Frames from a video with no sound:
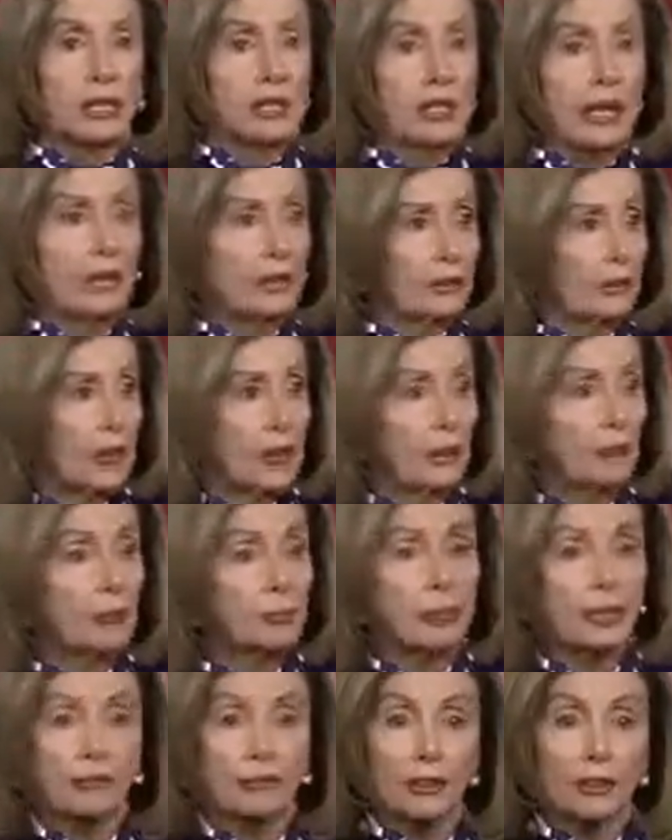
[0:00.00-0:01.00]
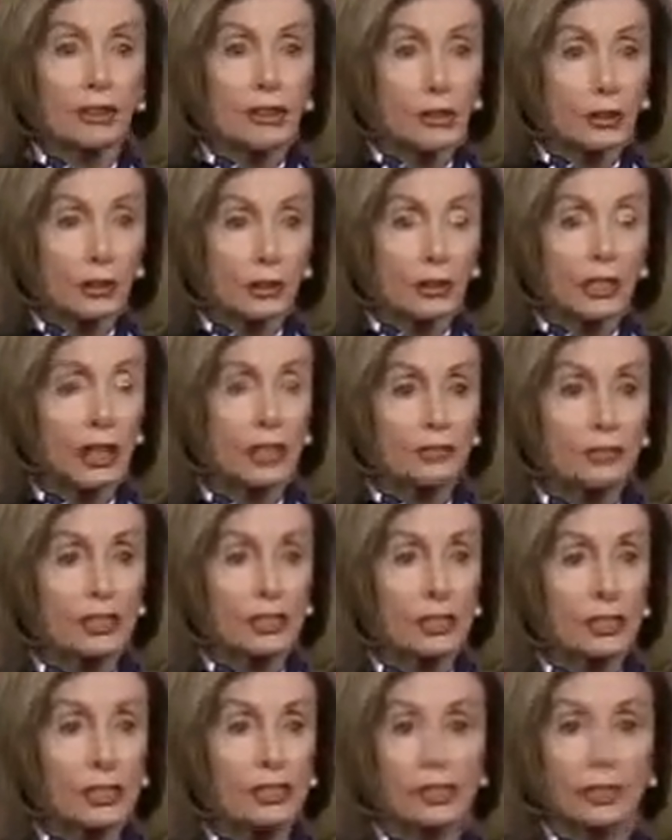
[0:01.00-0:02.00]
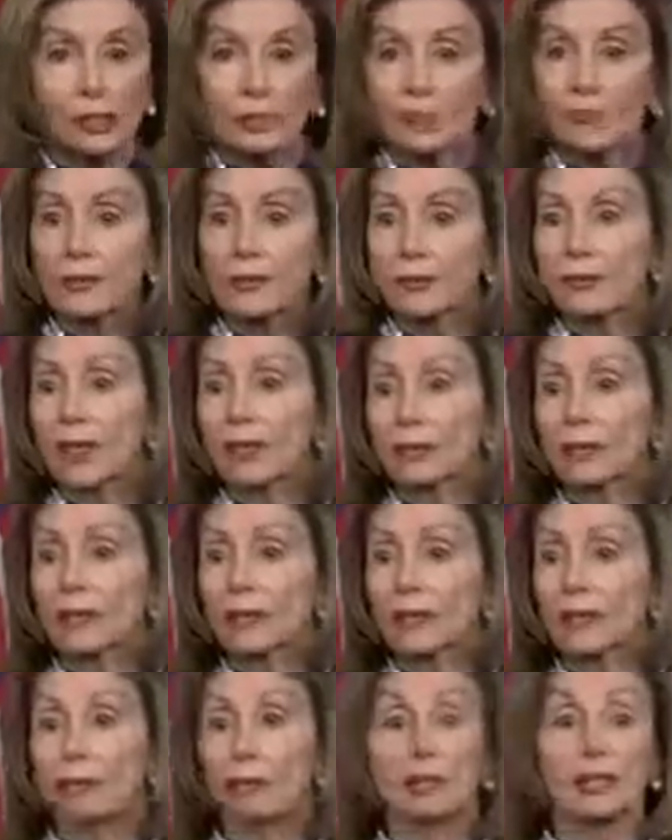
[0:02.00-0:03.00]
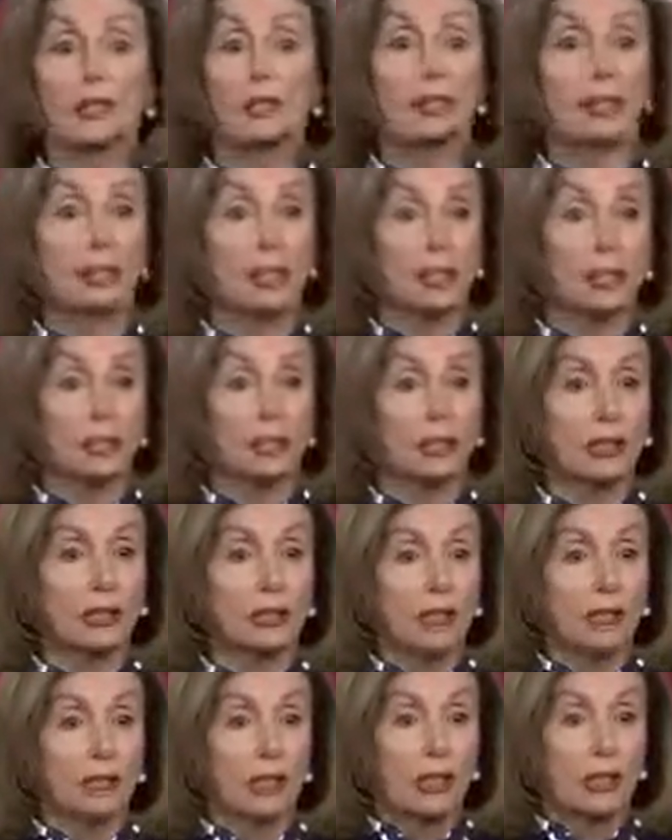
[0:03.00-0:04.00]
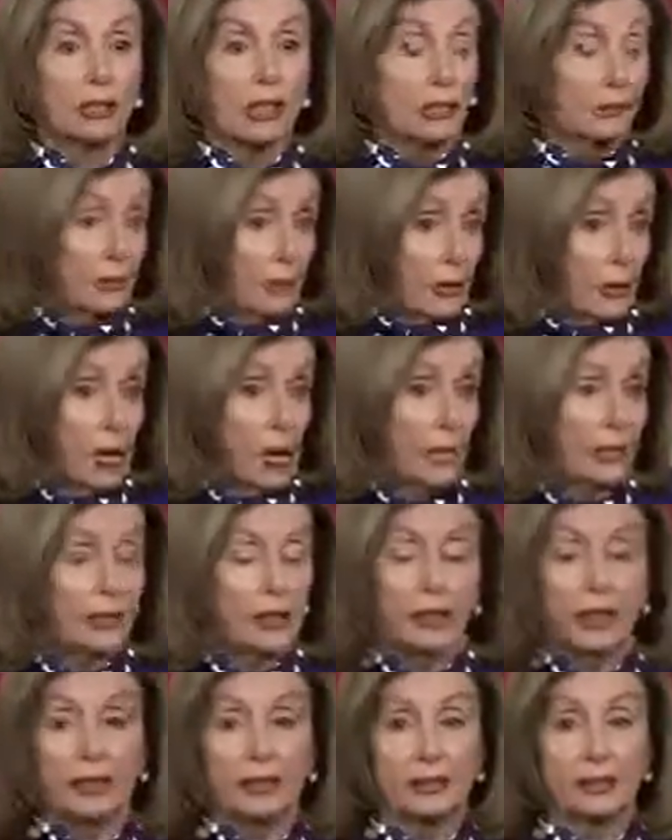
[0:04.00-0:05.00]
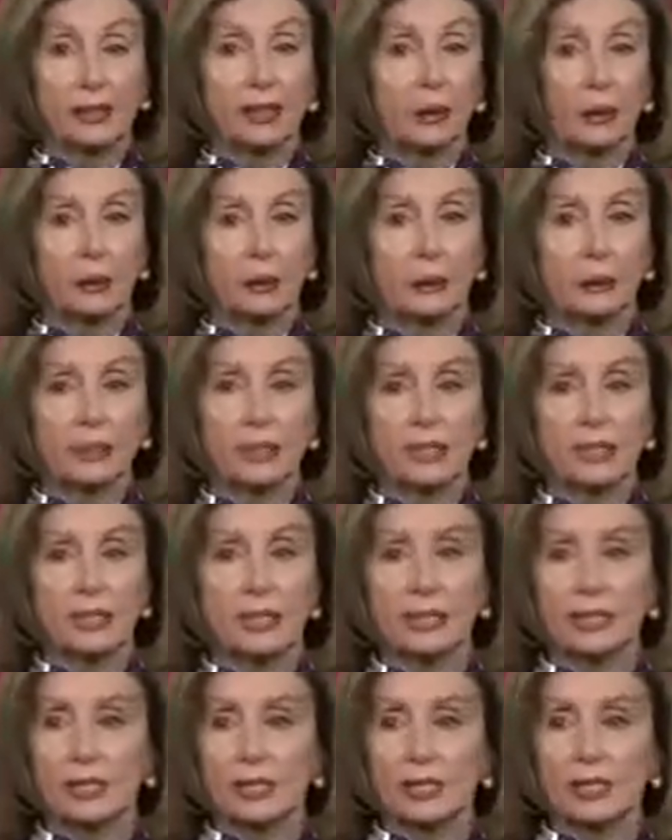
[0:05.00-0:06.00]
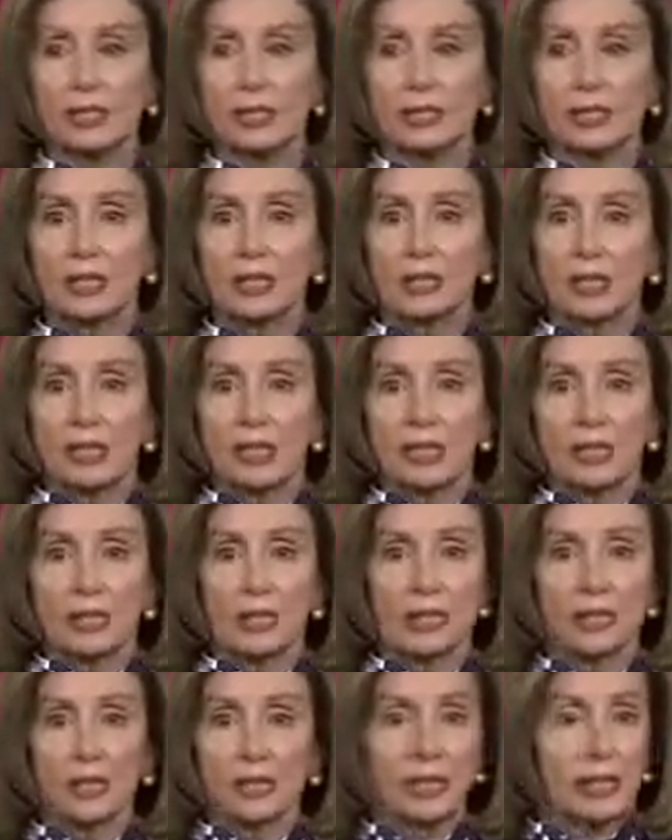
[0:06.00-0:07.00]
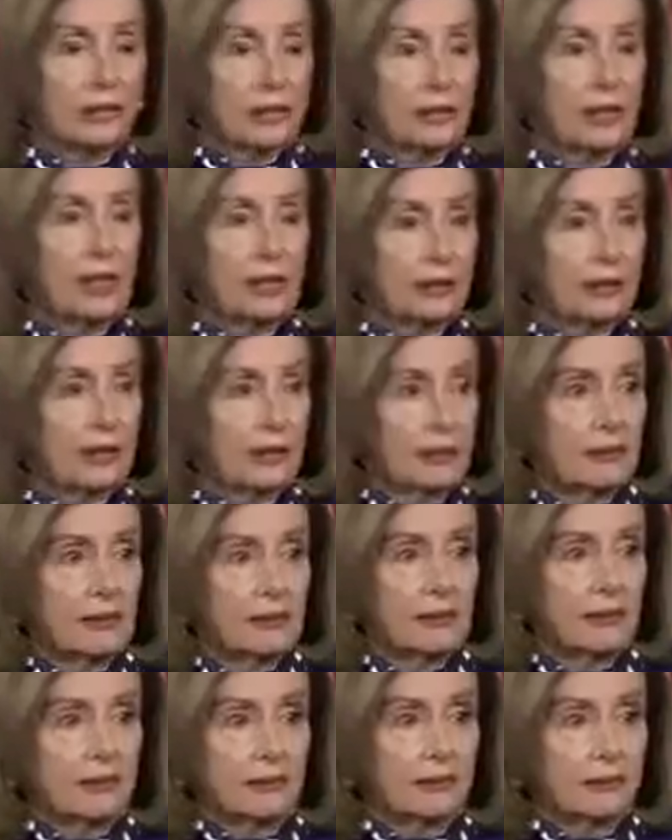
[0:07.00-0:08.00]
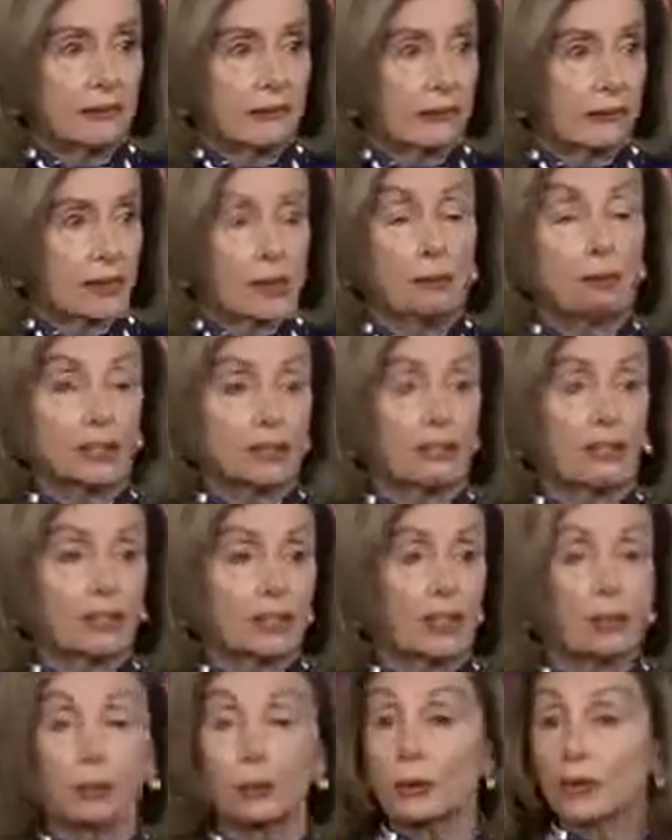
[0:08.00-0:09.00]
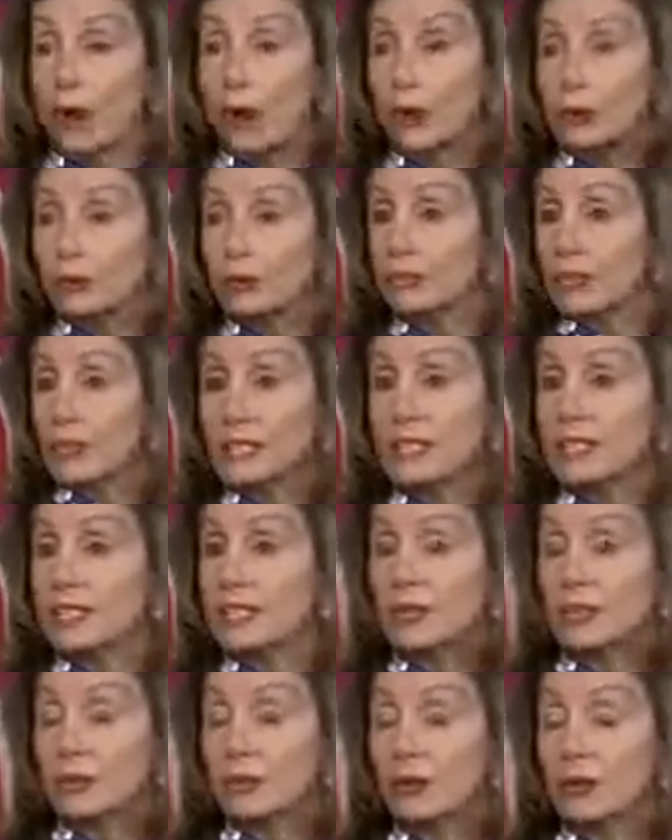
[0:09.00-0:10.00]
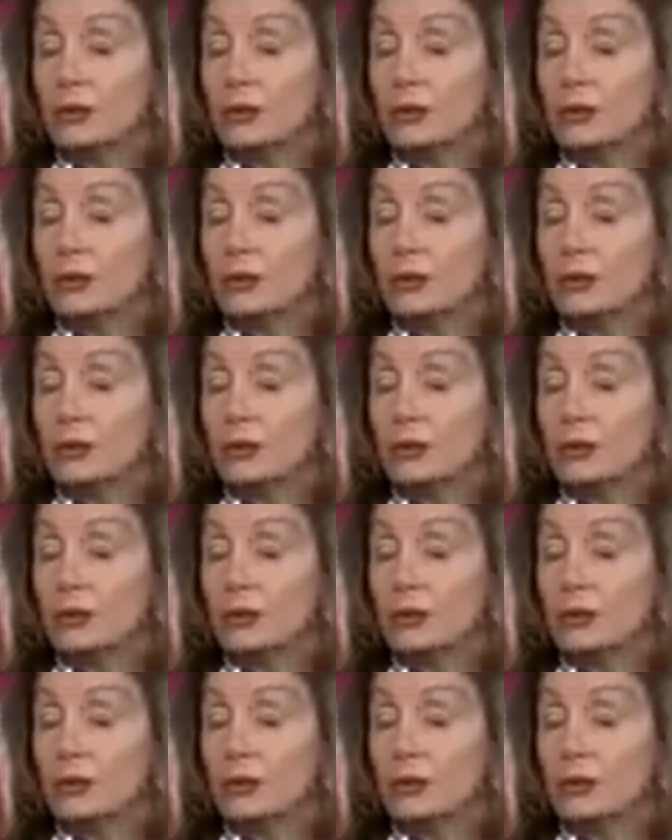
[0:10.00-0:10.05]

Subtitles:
That could be a very short conversation if they're not ready to meet in the middle, if they're not. And so it isn't that should be very short. Hopefully it isn't.